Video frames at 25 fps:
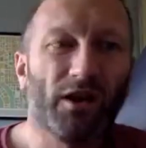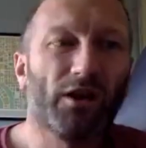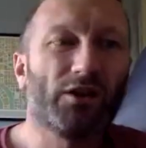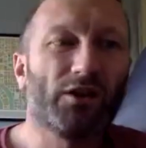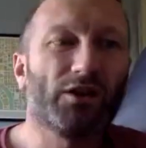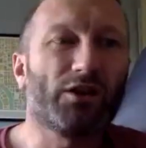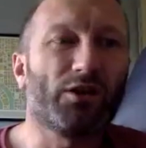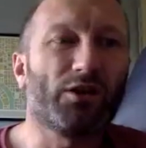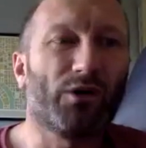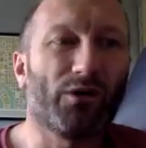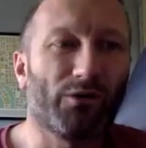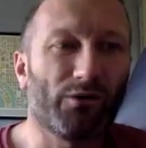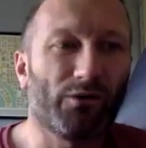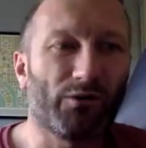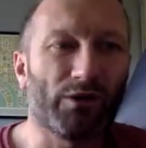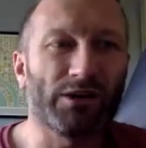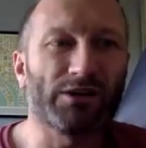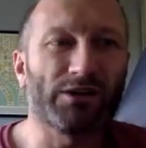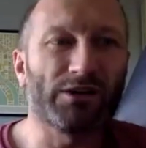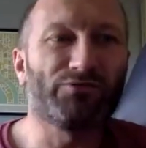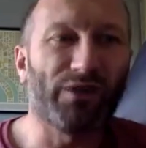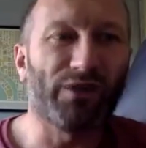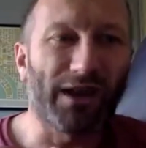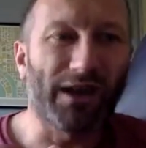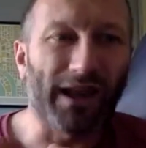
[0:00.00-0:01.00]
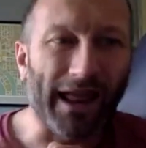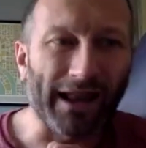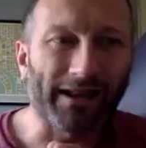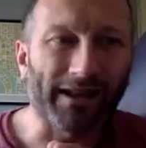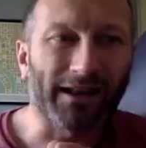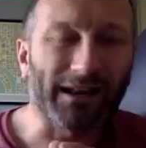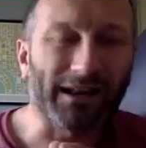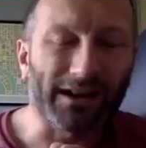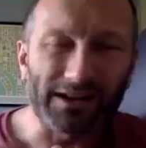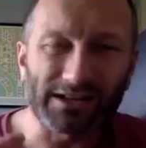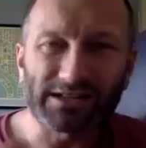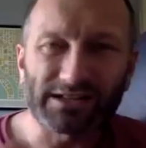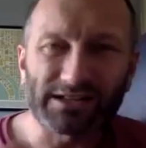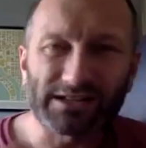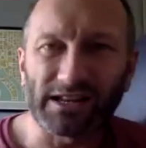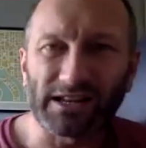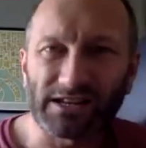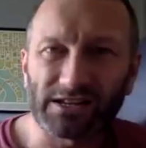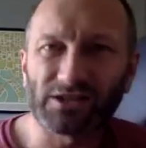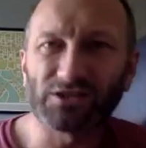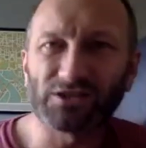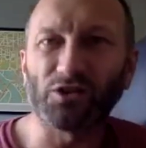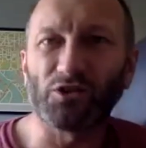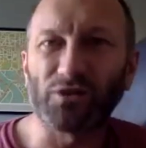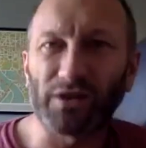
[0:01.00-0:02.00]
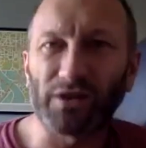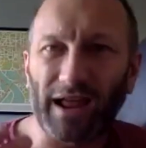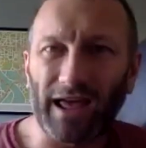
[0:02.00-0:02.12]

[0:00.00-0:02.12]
you is relentlessly stunt